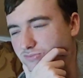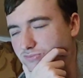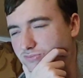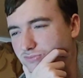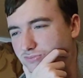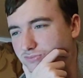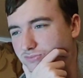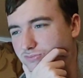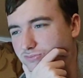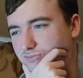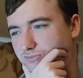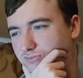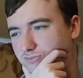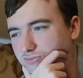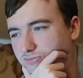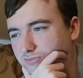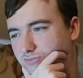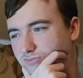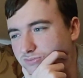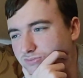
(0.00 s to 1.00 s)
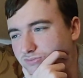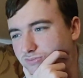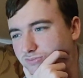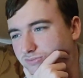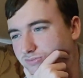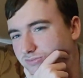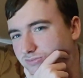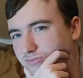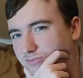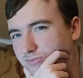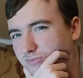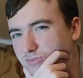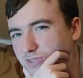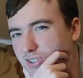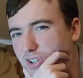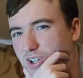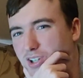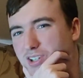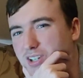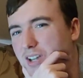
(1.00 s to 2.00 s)
Hmm,
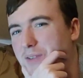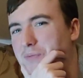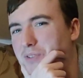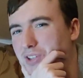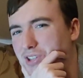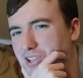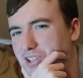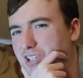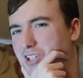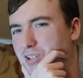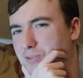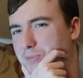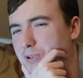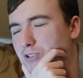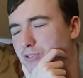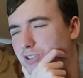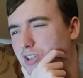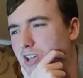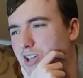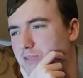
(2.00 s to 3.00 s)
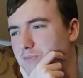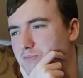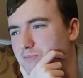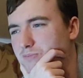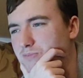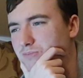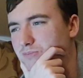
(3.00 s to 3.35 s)
I'd have to think about that.